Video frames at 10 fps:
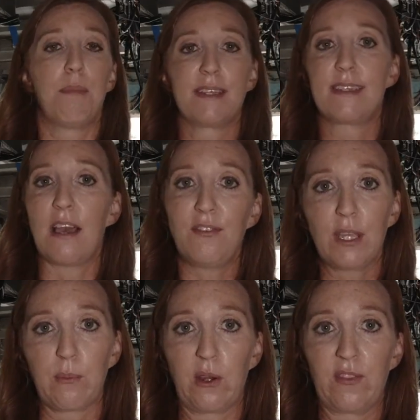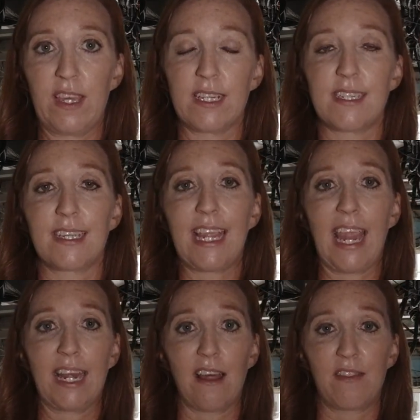but definitely worth it to
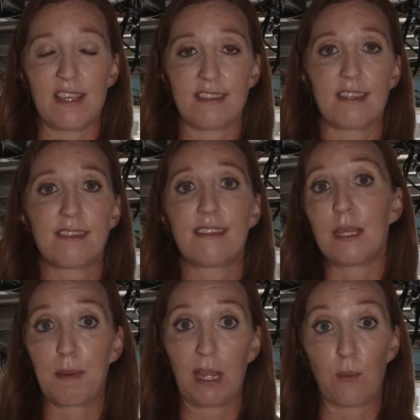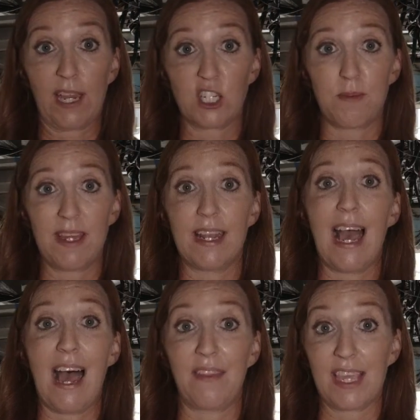gain this sleeping arrangement
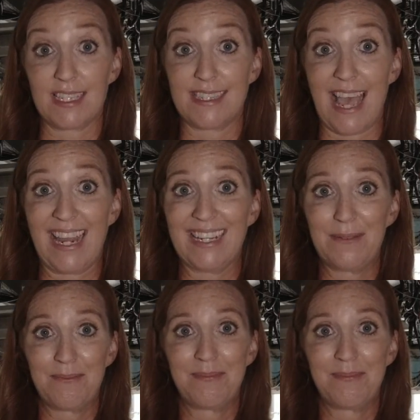on the inside.